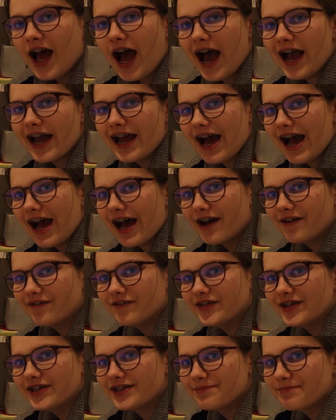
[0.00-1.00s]
I
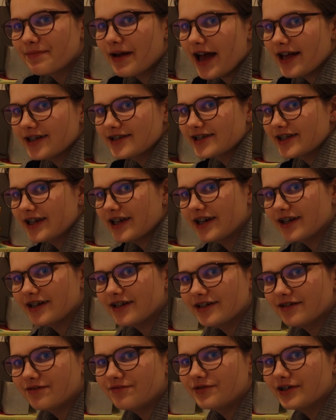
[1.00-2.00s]
have this
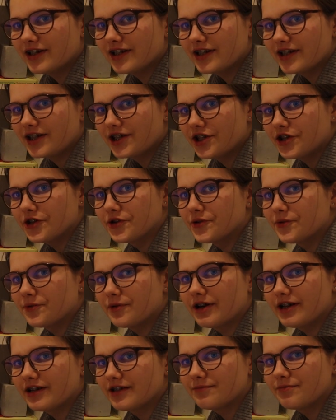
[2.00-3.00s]
basket, really cute
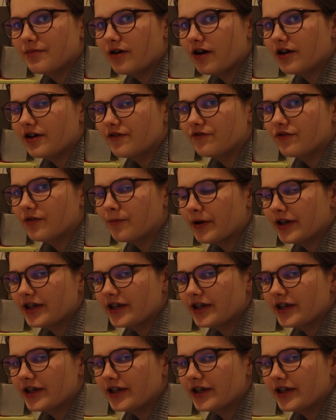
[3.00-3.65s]
one. Bought it from